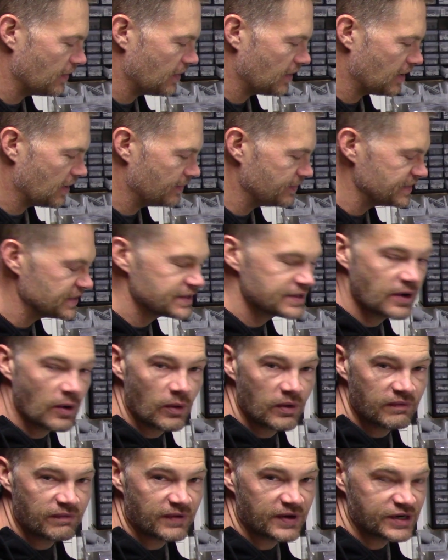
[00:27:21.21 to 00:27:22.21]
I'm just
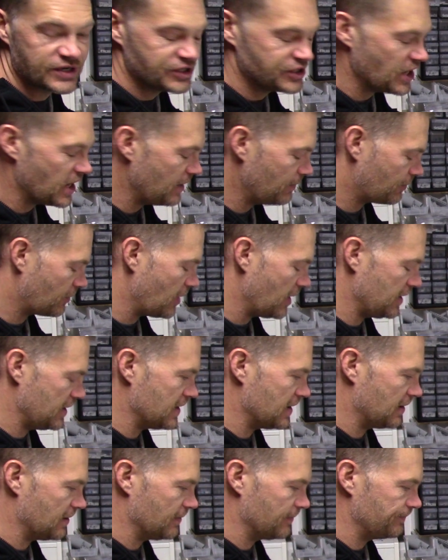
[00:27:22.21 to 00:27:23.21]
going for shape right
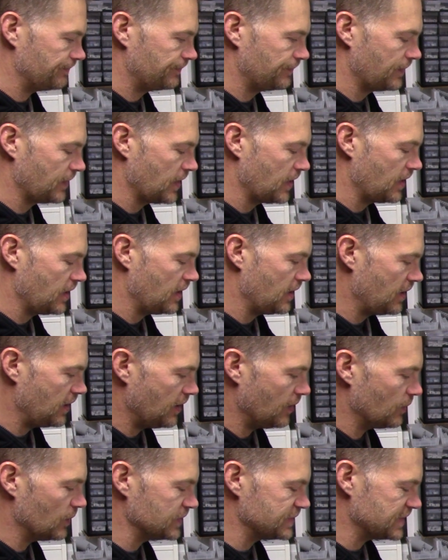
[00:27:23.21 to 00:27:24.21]
now,
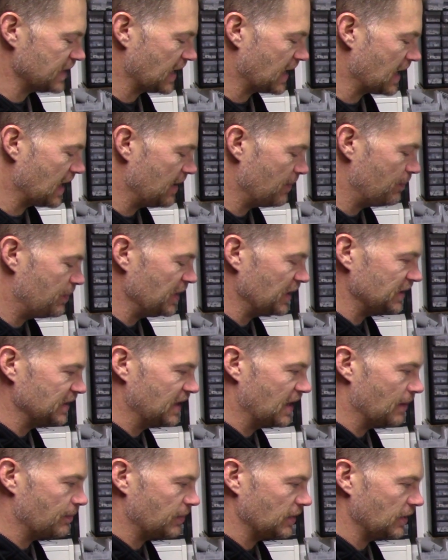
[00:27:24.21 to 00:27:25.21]
and once I kind of build it
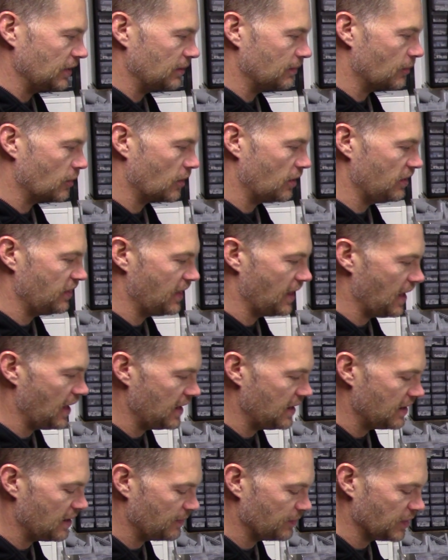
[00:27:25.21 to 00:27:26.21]
up a little more,
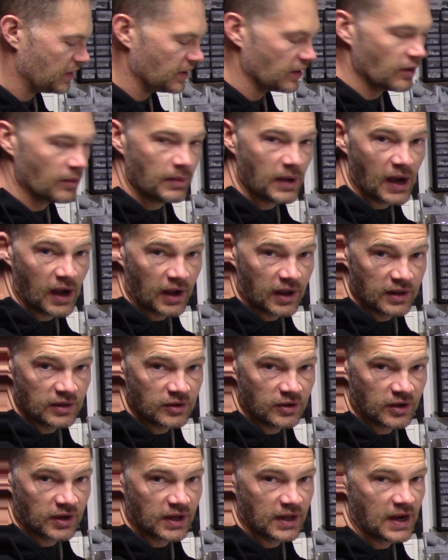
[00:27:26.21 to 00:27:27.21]
then I'm going to go back and
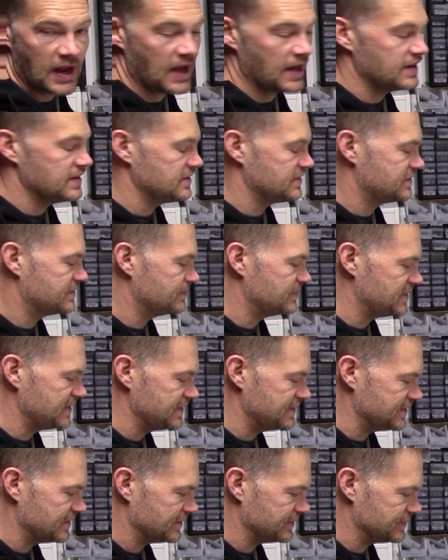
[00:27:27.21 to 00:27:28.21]
look at adding some
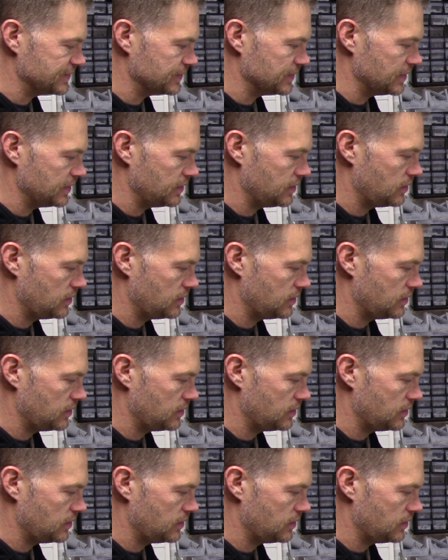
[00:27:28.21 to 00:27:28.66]
detail to it.